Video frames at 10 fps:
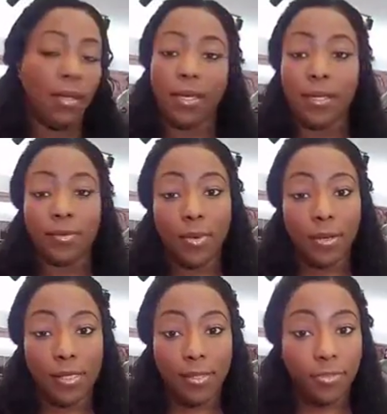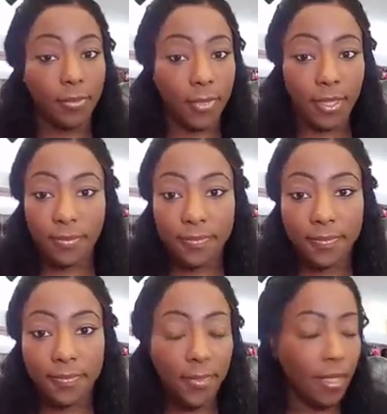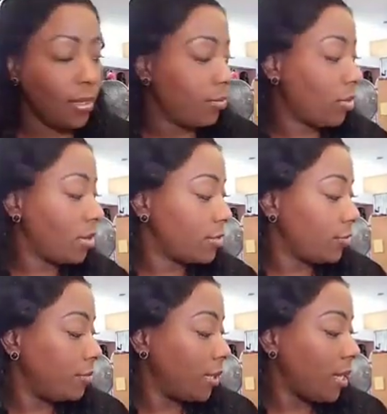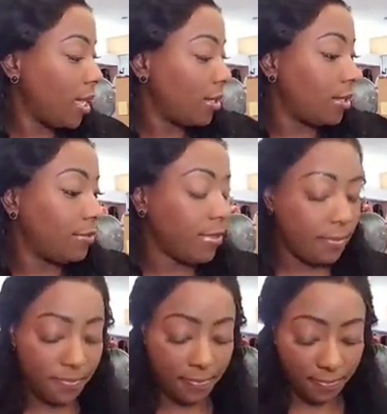It works for me. It works for me. I love it.